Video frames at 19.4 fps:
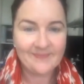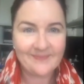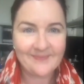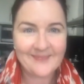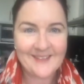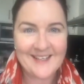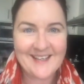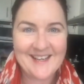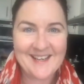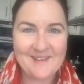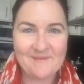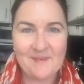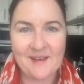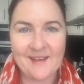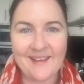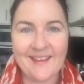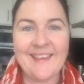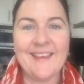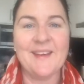Can you hear my,
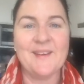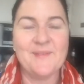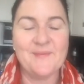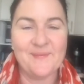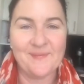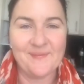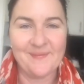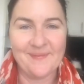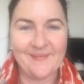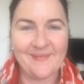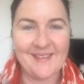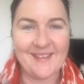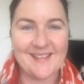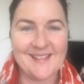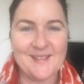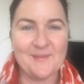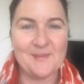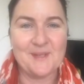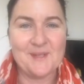yeah, there's
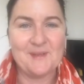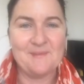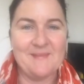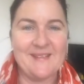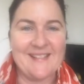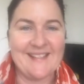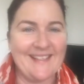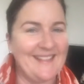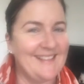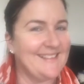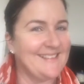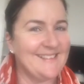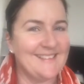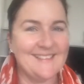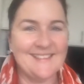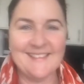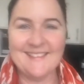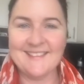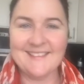the washing machine.
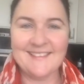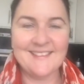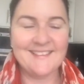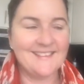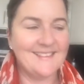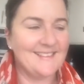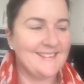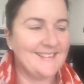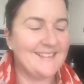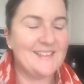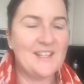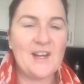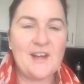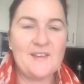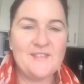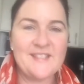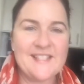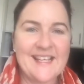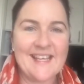
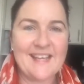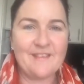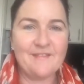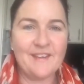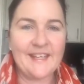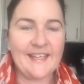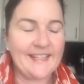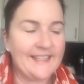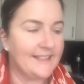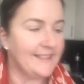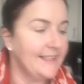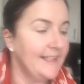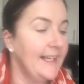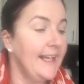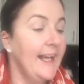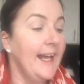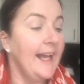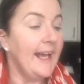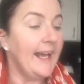Live TV.
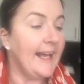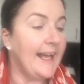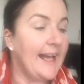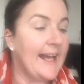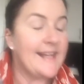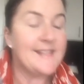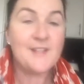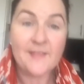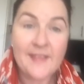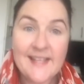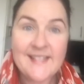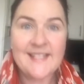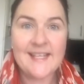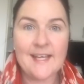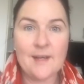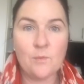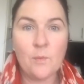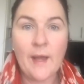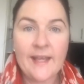So that's
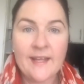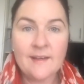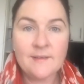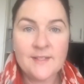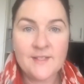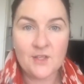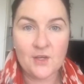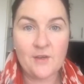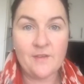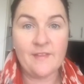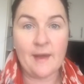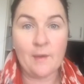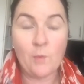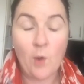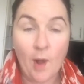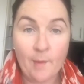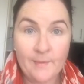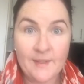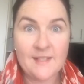it. We're going to serve that.
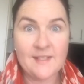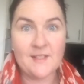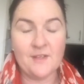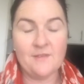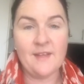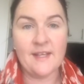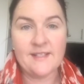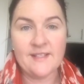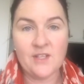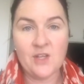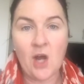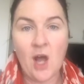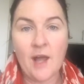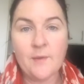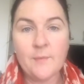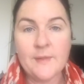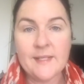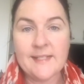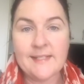Well, I'm going to serve that
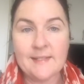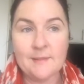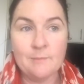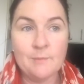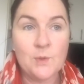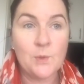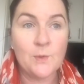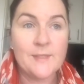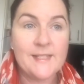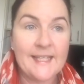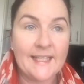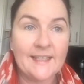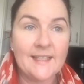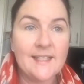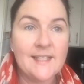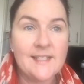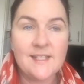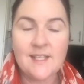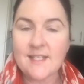tonight with some
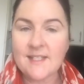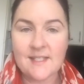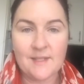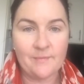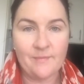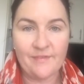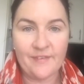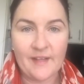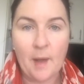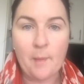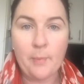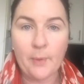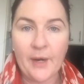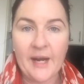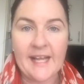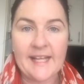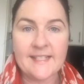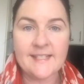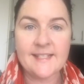tortillas, just some
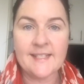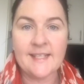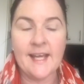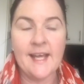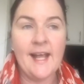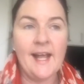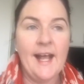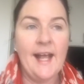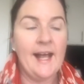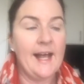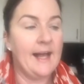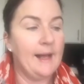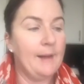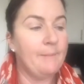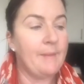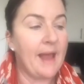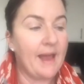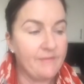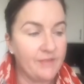flatbreads,
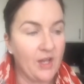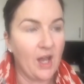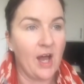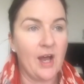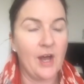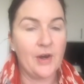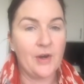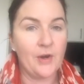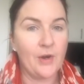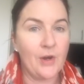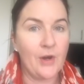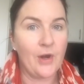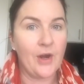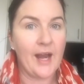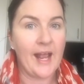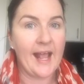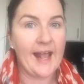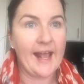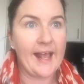avocado
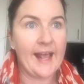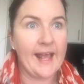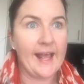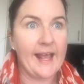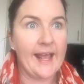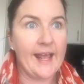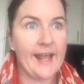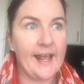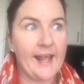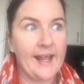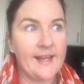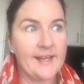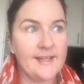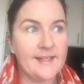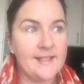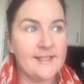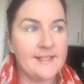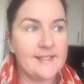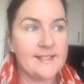
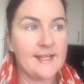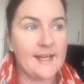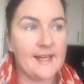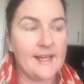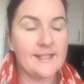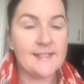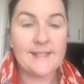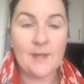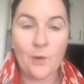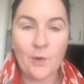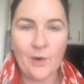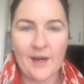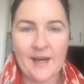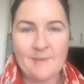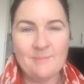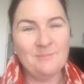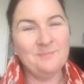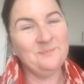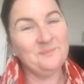and sour
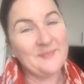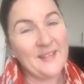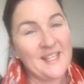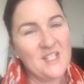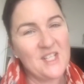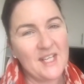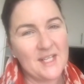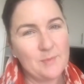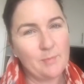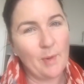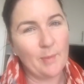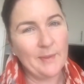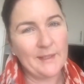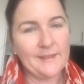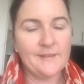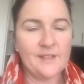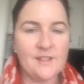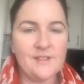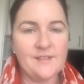cream and cheese probably
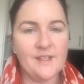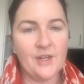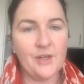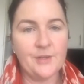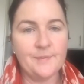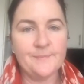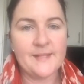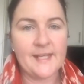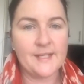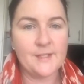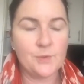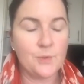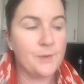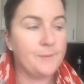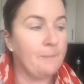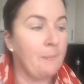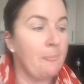because, you know, tastes good.